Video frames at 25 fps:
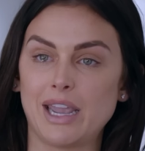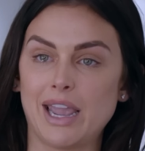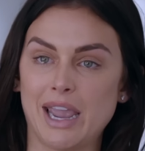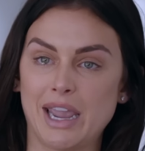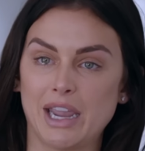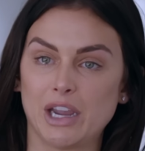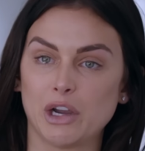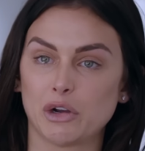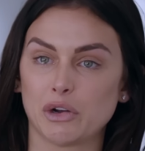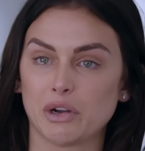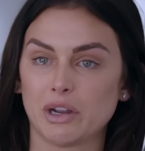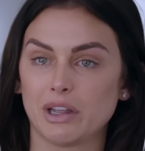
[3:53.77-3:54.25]
me
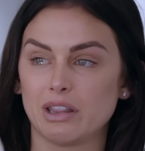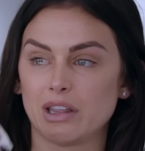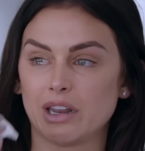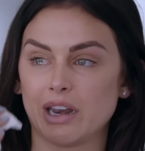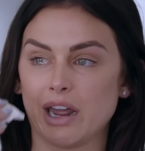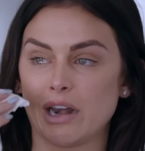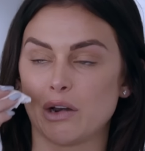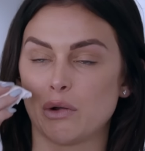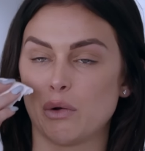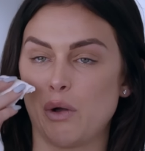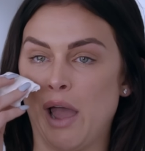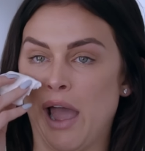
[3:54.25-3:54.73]
angry
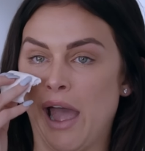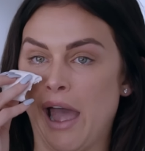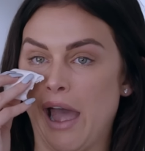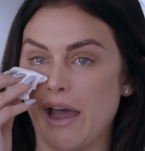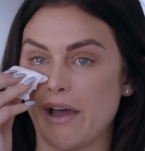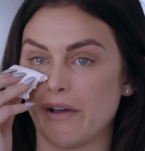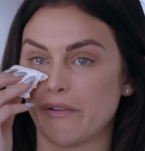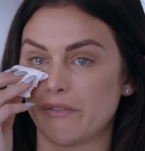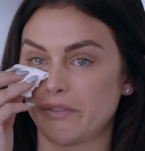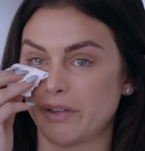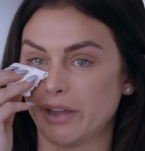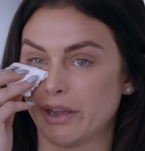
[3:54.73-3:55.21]
that I don't
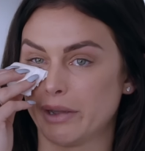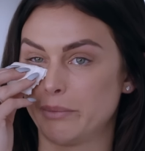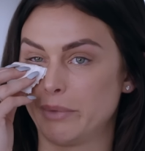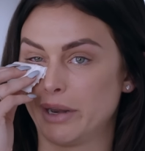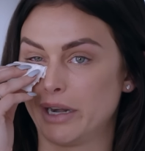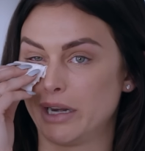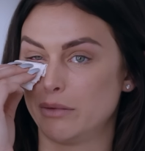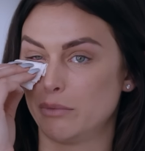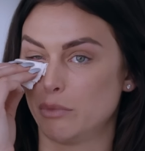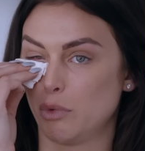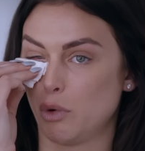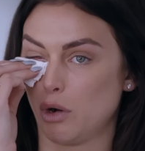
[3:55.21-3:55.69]
have
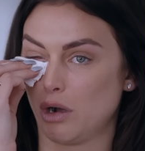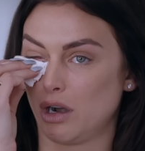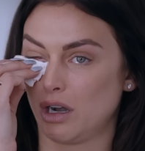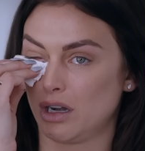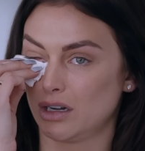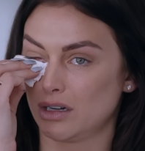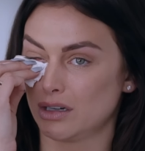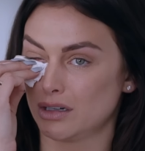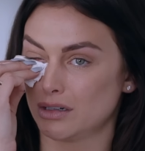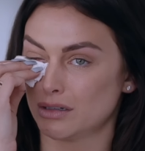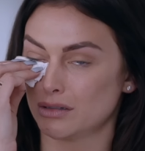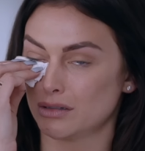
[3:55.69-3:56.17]
him anymore.